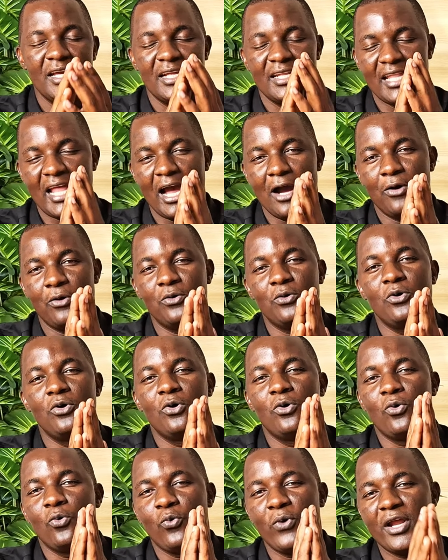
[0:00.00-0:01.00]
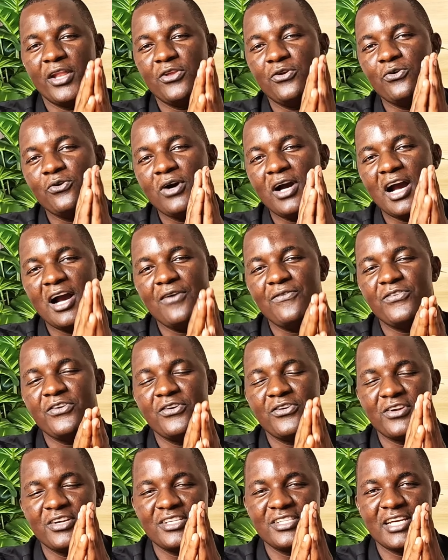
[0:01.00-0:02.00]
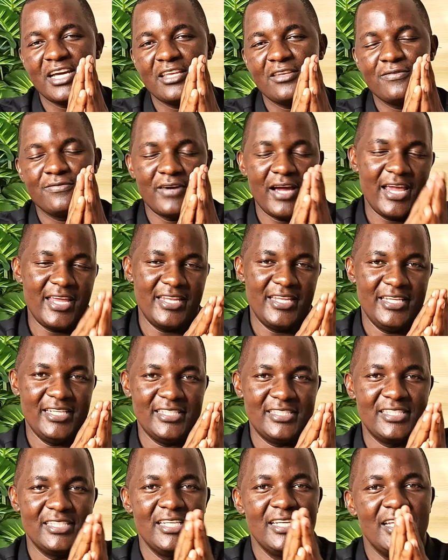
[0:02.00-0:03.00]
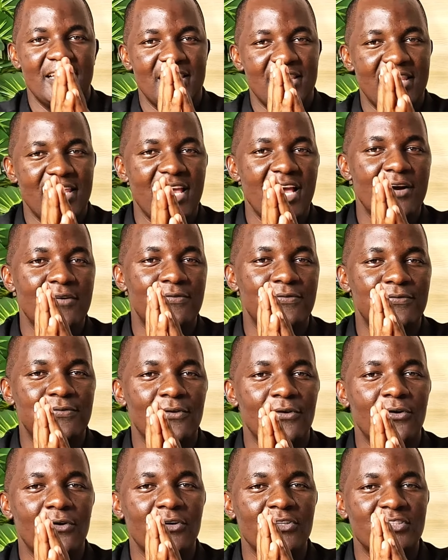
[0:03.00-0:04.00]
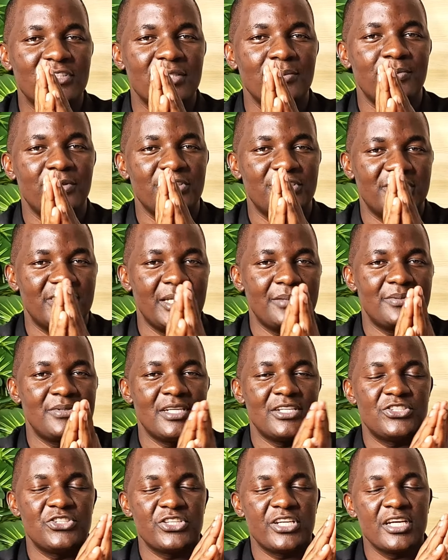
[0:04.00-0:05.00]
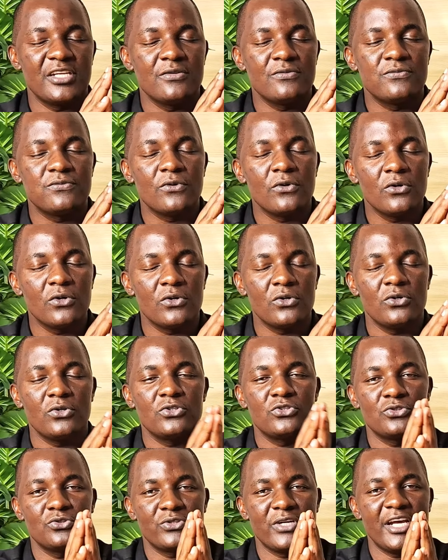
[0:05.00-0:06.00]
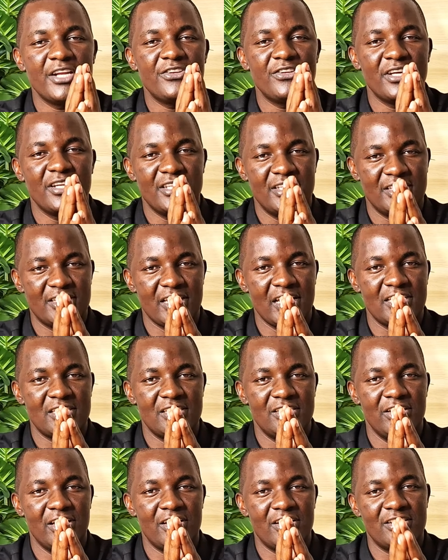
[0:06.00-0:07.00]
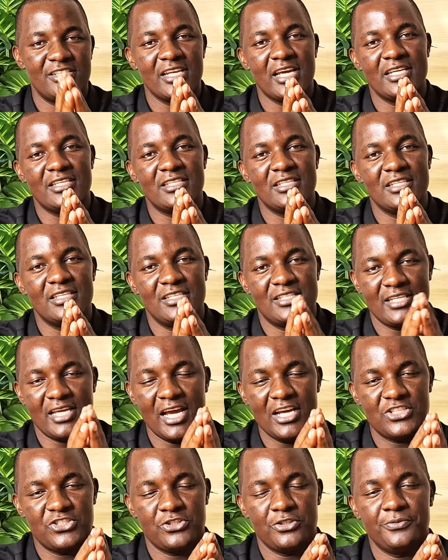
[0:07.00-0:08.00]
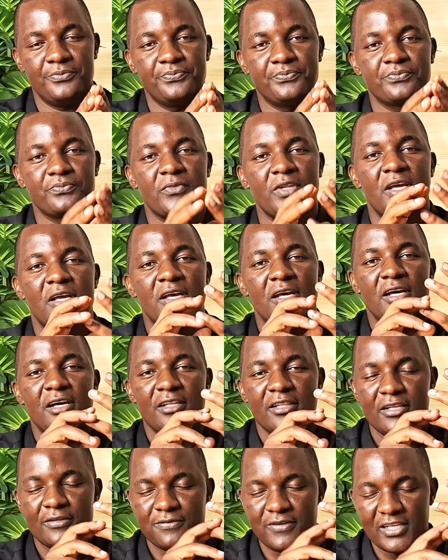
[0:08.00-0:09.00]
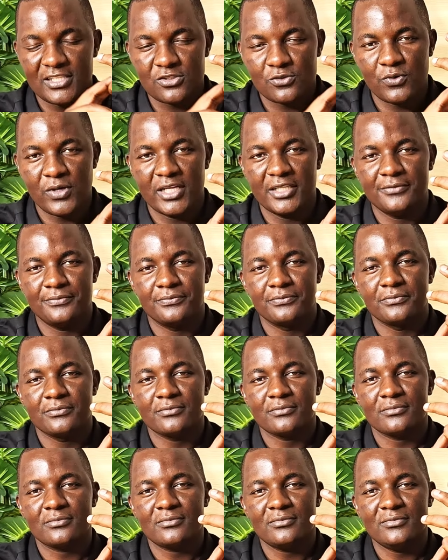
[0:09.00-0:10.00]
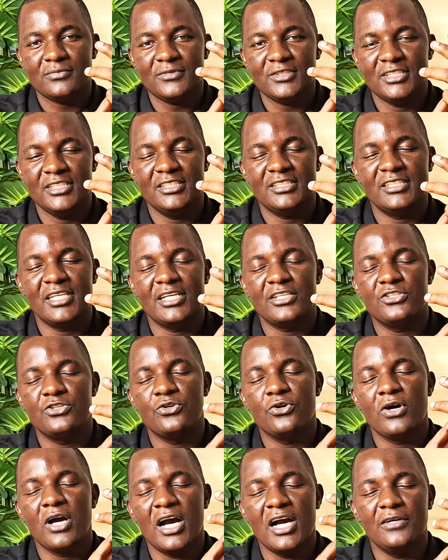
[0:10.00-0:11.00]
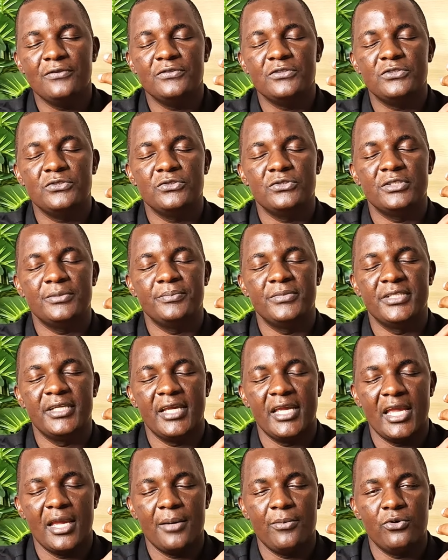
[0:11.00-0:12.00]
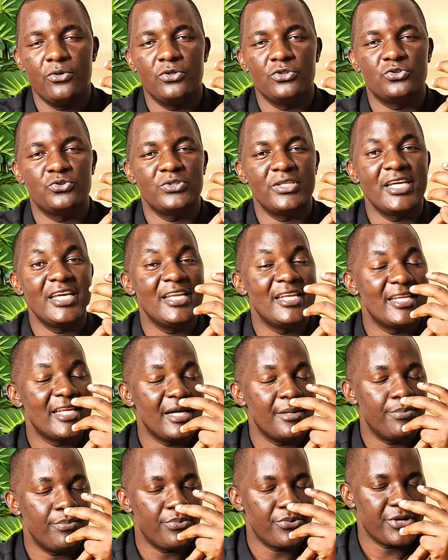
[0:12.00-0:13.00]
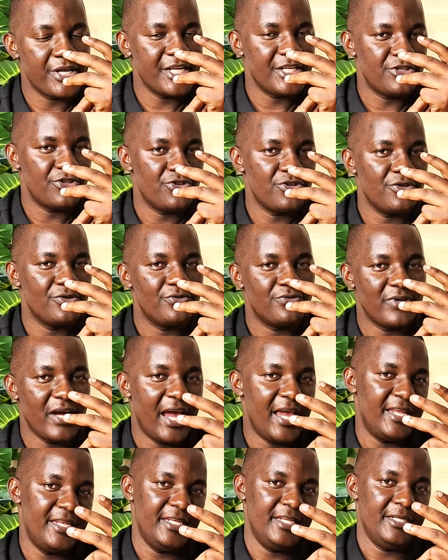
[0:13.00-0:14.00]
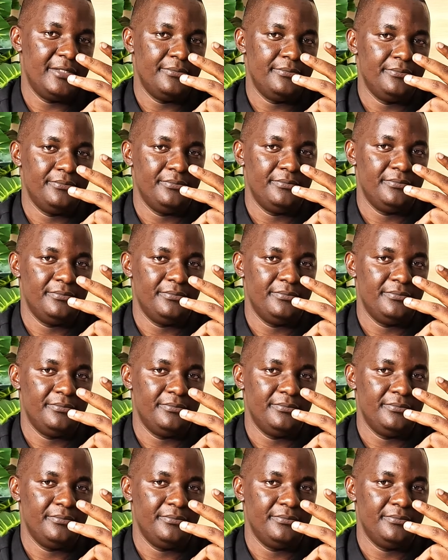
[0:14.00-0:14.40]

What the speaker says: Now, when you have your research findings, there are 4 simple steps that you can follow to write your research discussion. The first one is that you have to be able to interpret your finding.